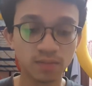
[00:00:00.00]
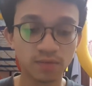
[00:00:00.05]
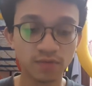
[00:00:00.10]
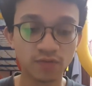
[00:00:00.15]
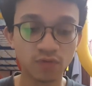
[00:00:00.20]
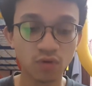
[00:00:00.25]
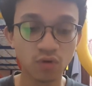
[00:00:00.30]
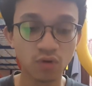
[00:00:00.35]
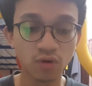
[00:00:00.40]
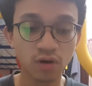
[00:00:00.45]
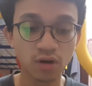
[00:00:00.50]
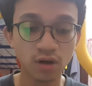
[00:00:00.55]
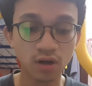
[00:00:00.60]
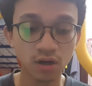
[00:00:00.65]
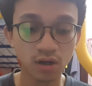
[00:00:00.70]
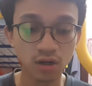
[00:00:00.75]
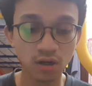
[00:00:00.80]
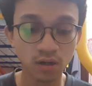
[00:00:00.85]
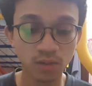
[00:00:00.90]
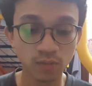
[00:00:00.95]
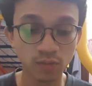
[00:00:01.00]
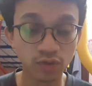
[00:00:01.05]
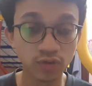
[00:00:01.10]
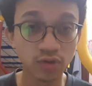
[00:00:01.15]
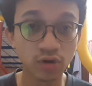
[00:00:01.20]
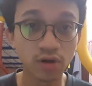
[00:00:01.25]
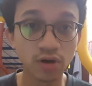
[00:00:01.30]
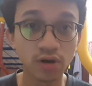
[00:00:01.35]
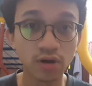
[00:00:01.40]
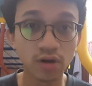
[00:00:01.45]
Before um, we
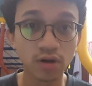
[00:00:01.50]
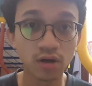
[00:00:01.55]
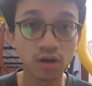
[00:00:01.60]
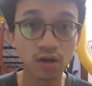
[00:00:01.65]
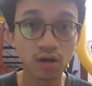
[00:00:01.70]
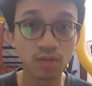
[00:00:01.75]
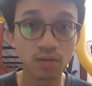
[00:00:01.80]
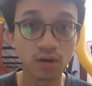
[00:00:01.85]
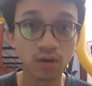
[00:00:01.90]
start, um,